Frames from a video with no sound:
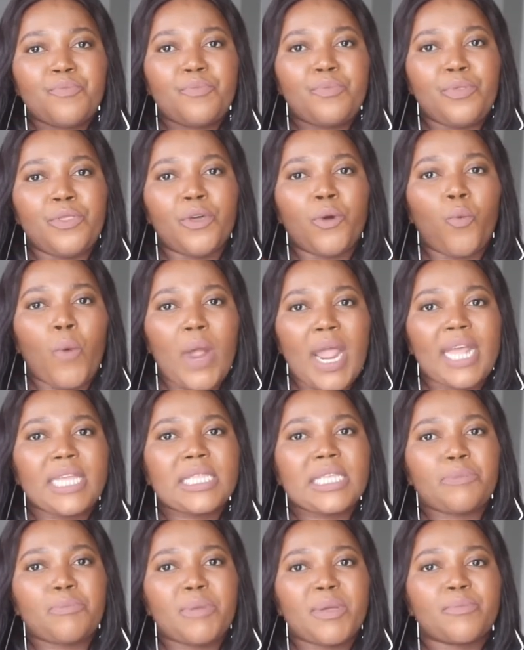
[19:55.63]
the way
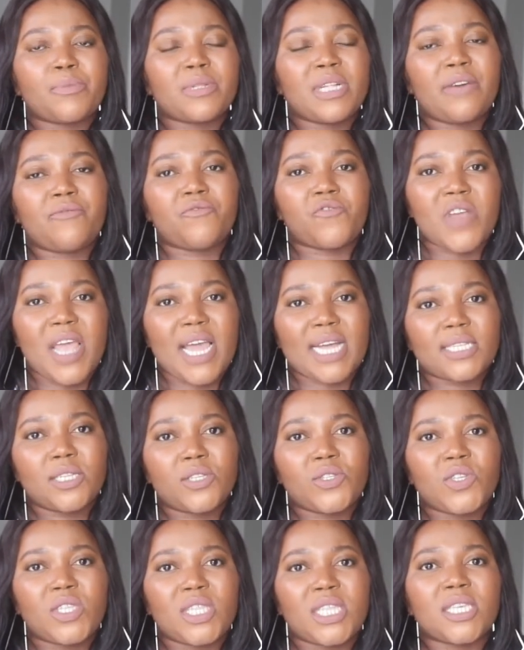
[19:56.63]
that people have
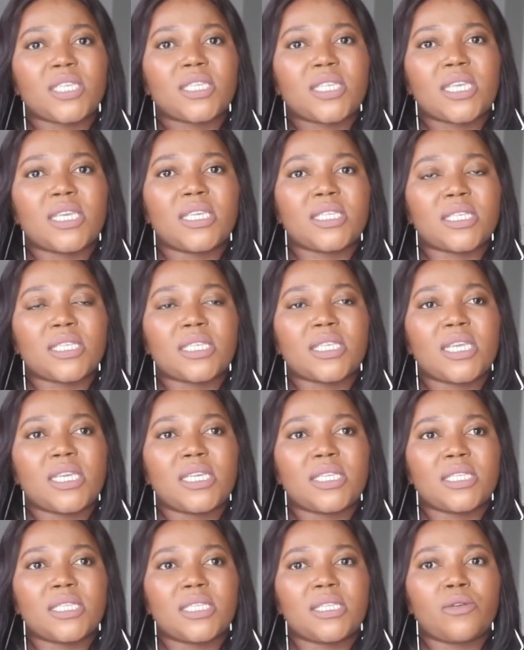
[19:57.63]
reacted to this
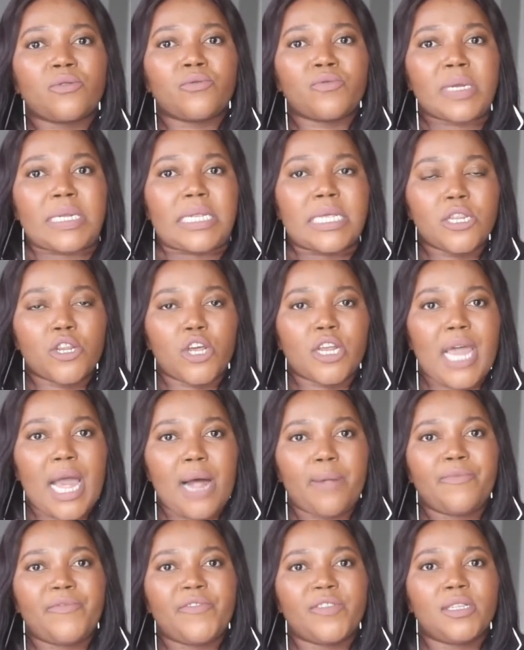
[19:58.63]
is really not
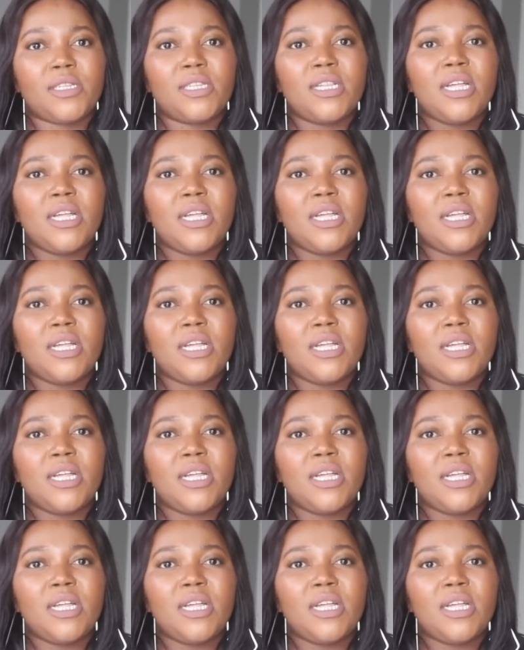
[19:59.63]
helpful,